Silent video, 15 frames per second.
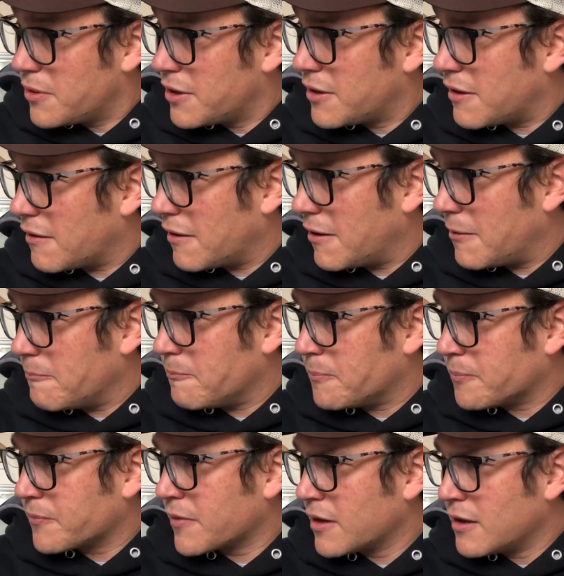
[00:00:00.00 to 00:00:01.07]

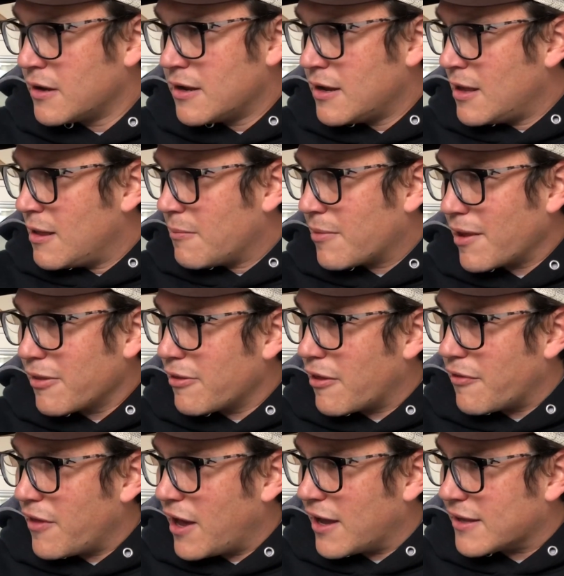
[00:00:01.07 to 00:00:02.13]
But other than
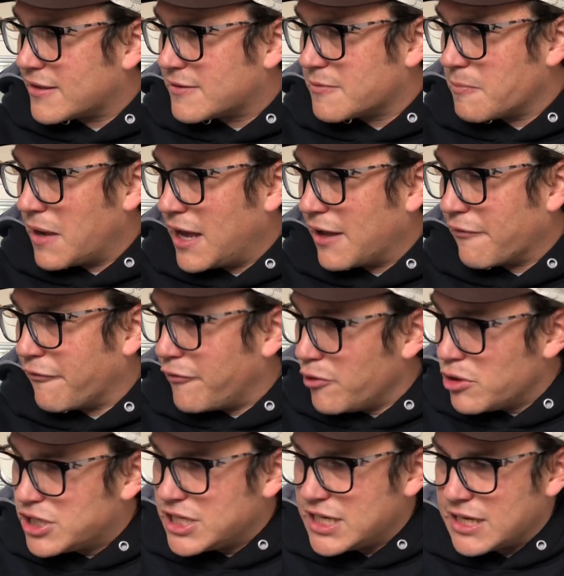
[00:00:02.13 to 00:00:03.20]
that, man,
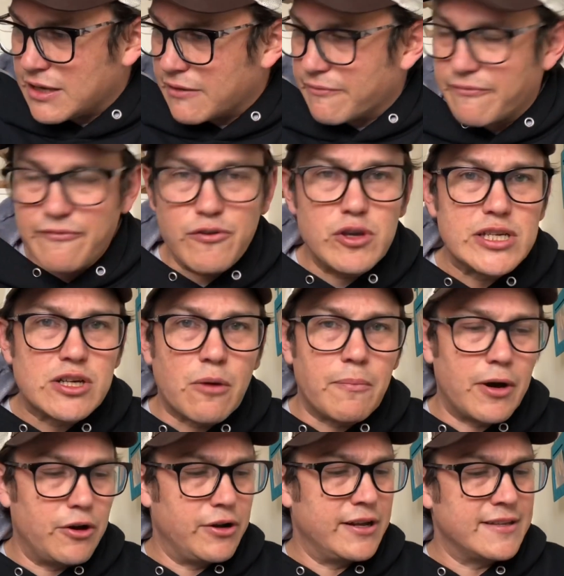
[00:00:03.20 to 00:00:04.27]
Fuji
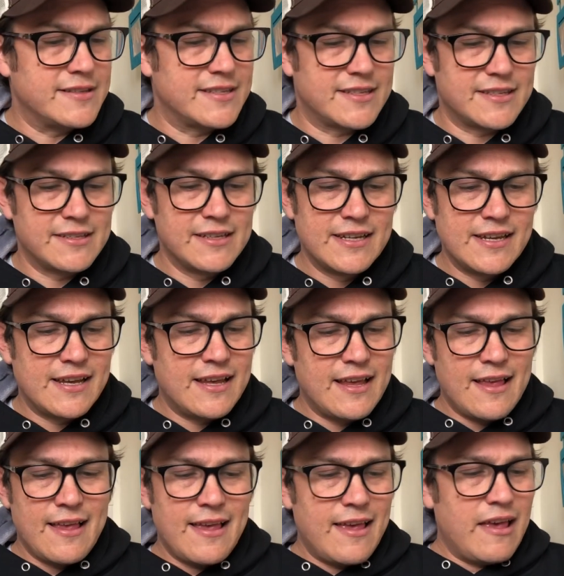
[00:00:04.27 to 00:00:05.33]
components.
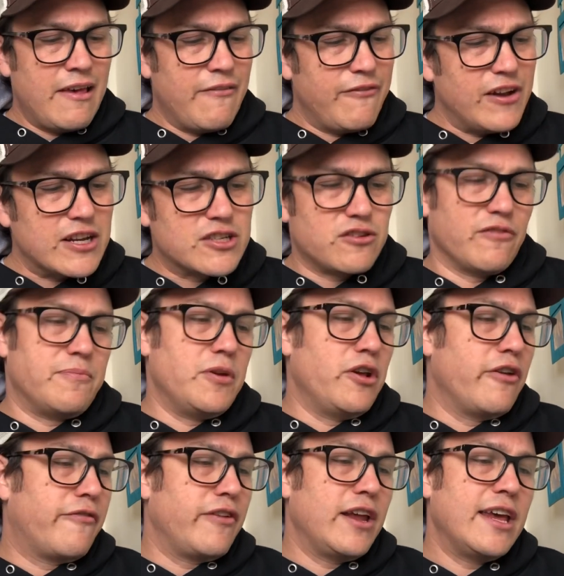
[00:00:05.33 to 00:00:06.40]
Finished off
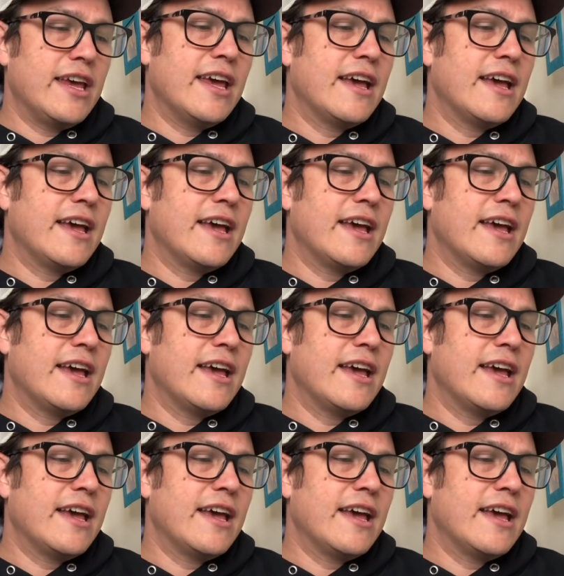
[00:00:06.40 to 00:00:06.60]
beautifully.